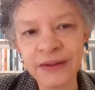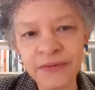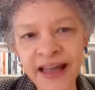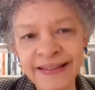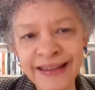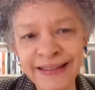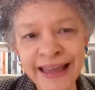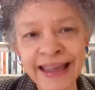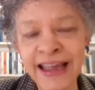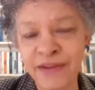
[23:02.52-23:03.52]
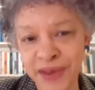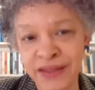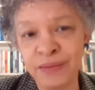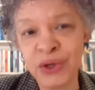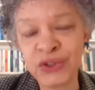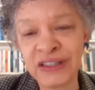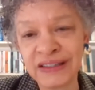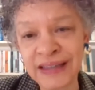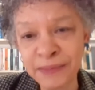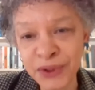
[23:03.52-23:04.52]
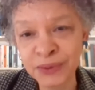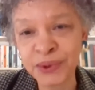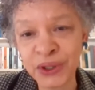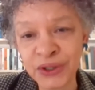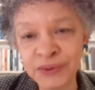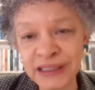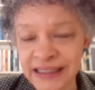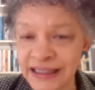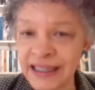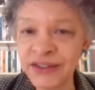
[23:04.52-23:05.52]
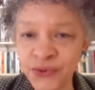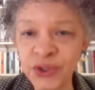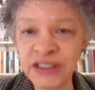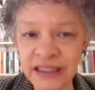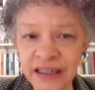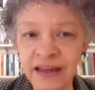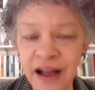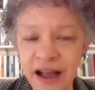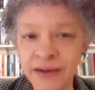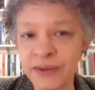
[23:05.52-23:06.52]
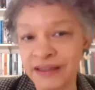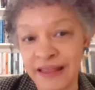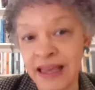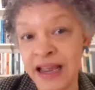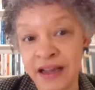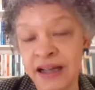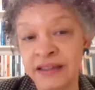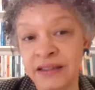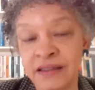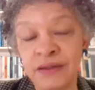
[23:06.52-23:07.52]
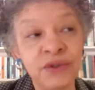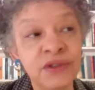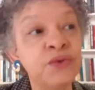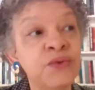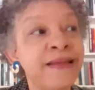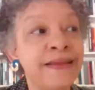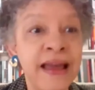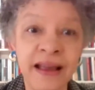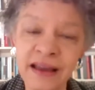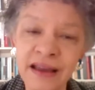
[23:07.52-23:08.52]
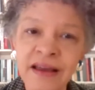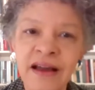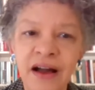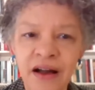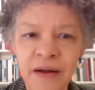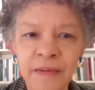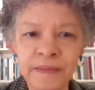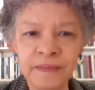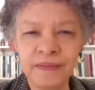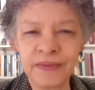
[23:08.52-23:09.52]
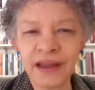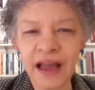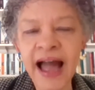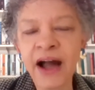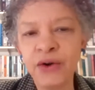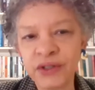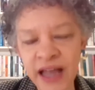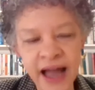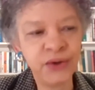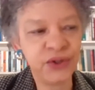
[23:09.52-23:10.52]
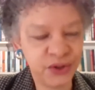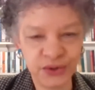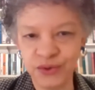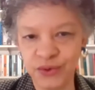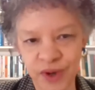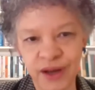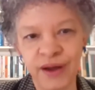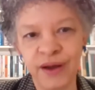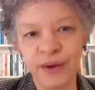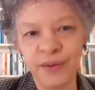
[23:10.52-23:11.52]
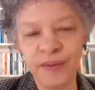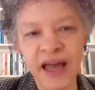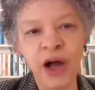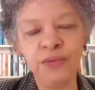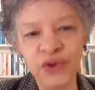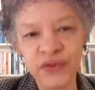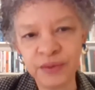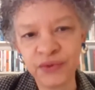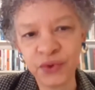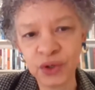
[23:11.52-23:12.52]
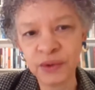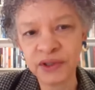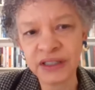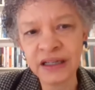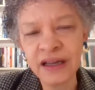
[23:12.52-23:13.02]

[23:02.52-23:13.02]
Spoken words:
the fact that they have been the most susceptible really is forcing, I would think, us to rethink how to help move them forward.